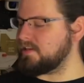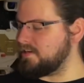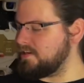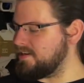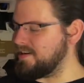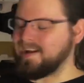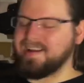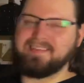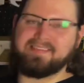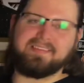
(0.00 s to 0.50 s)

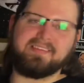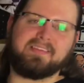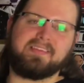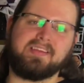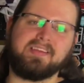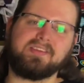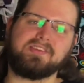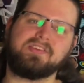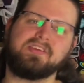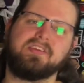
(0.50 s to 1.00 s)
nice
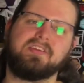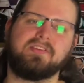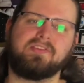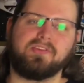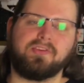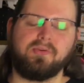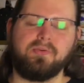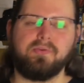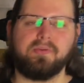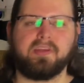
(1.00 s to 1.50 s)
addition
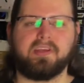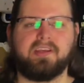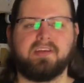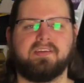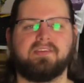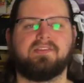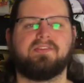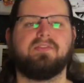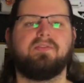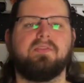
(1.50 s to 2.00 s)
to the
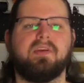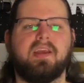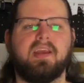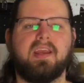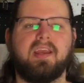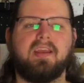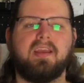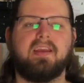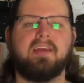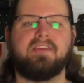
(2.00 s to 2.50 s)

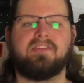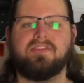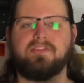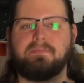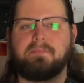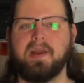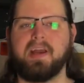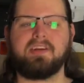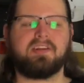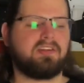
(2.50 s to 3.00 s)
Kitsune,
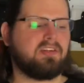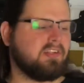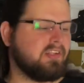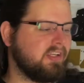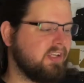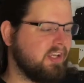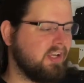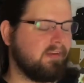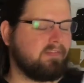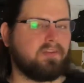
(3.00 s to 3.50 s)

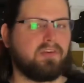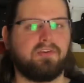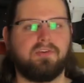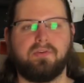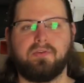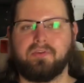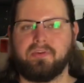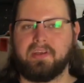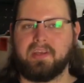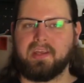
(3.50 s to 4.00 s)
especially if you're
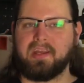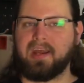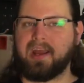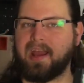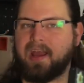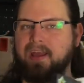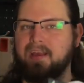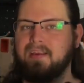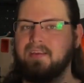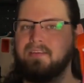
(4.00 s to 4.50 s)
using it
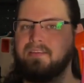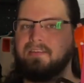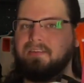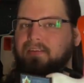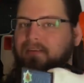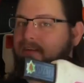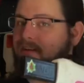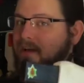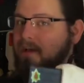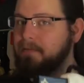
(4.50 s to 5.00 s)
as
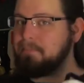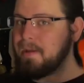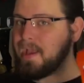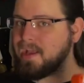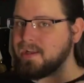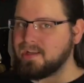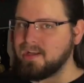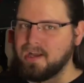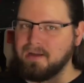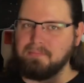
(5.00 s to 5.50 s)
a
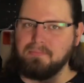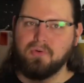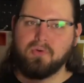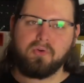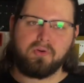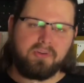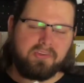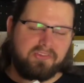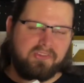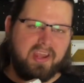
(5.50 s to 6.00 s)
backup
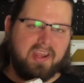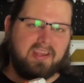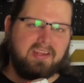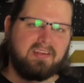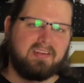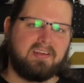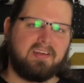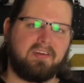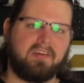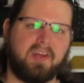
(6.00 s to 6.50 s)
or a
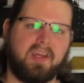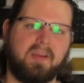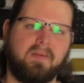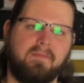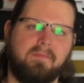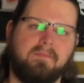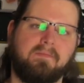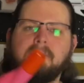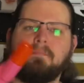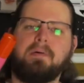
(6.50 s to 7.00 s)
secondary.
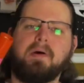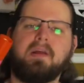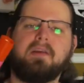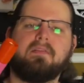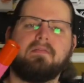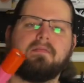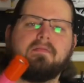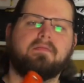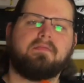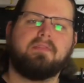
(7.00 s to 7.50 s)

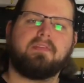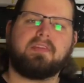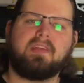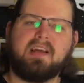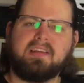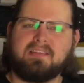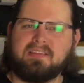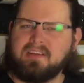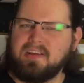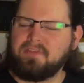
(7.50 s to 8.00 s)
But
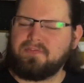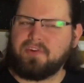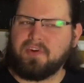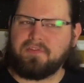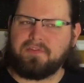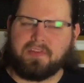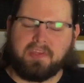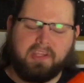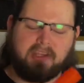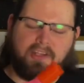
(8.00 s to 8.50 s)
that's enough
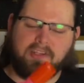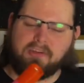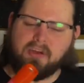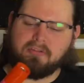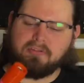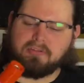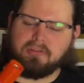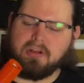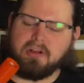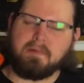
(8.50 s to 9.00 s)
of the
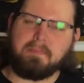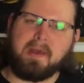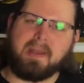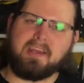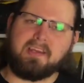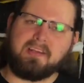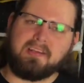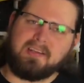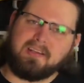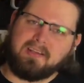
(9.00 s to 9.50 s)
general talk about
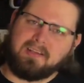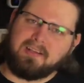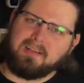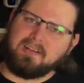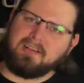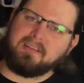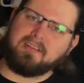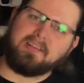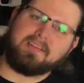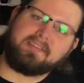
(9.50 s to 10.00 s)
it.
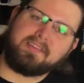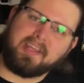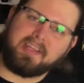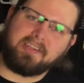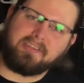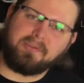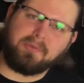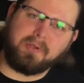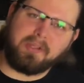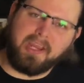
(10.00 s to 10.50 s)
Let's take
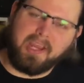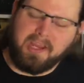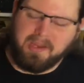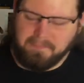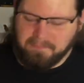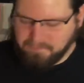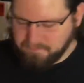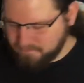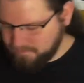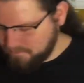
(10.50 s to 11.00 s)
it to a game.